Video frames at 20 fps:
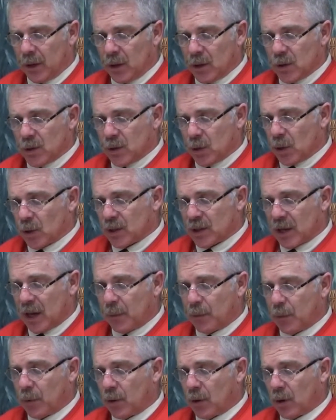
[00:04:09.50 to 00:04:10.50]

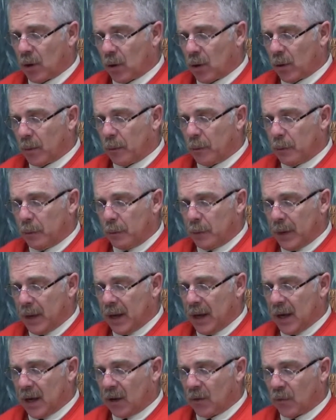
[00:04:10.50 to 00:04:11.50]
Searchlight put her
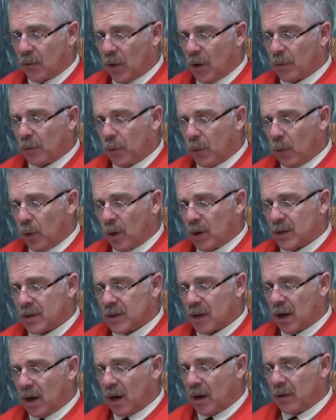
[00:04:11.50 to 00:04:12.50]
big front paws
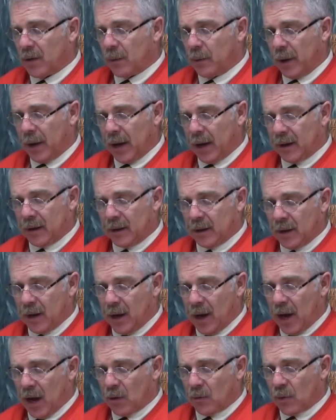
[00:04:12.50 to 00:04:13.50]
on the bed
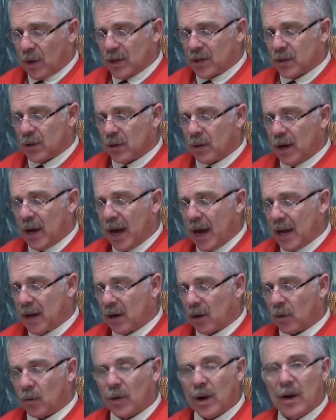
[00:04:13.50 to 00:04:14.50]
and rested her head
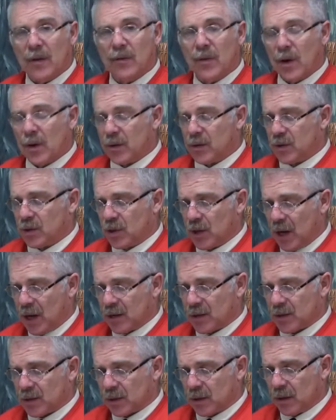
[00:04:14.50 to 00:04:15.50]
on Grandfather's
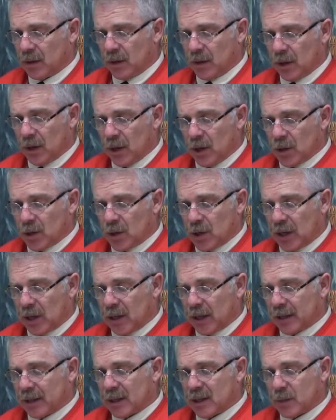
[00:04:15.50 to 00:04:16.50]
chest. She
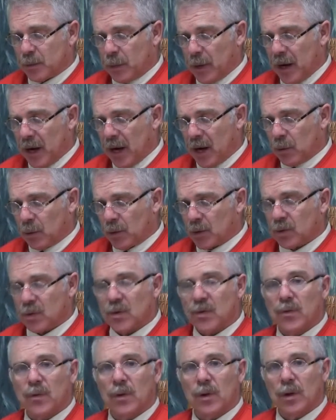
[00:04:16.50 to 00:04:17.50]
licked his beard, which was
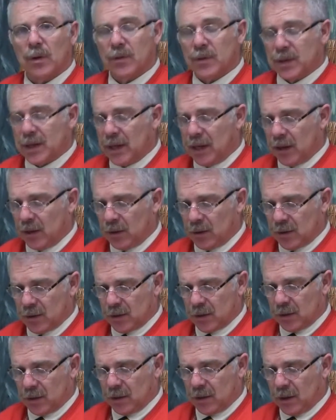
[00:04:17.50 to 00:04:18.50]
full of tears.
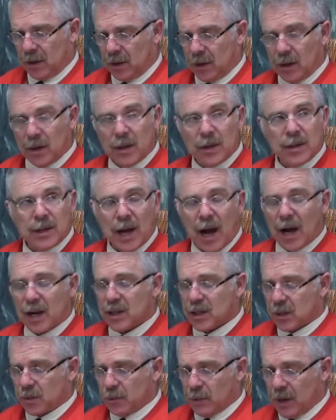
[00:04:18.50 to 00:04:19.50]
Doc
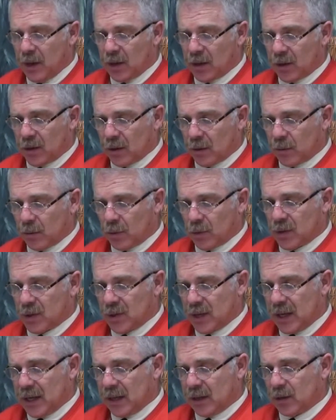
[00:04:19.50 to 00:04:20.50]
Smith
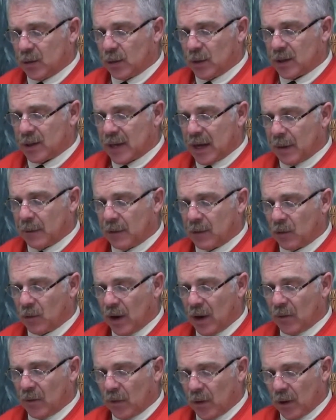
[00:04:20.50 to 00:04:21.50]
proceeded to examine
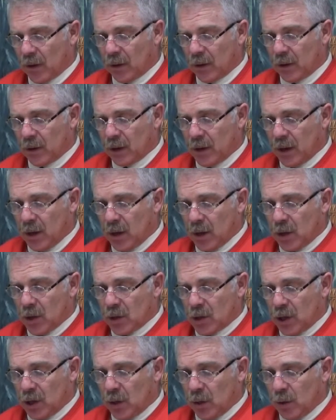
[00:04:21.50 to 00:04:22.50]
Grandfather.
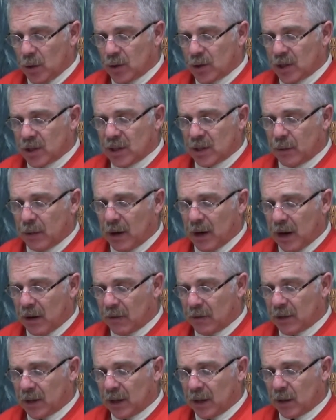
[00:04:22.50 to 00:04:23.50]
She used just about
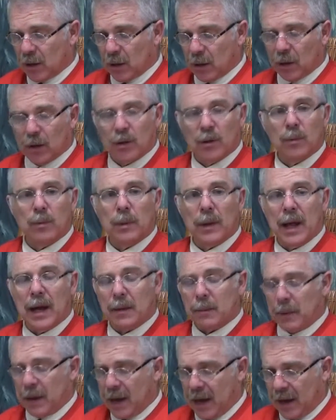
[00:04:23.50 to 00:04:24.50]
everything in her little
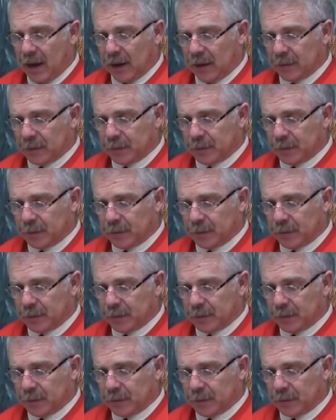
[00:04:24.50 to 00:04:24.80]
black bag.